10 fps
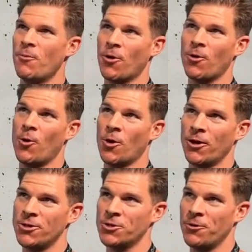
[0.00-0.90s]
more
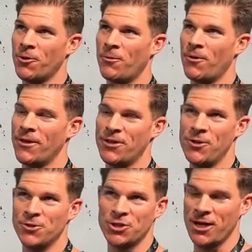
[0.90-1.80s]
orange, a little more, the
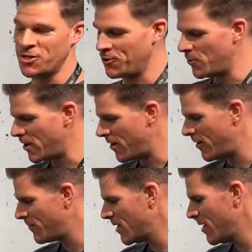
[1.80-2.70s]
hue's changing a little bit
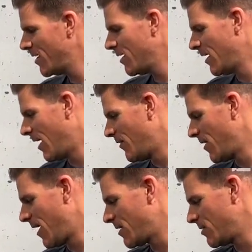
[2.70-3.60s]
here. And
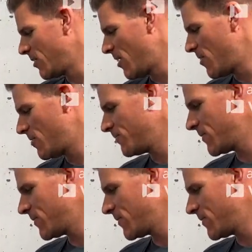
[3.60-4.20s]
then I can go,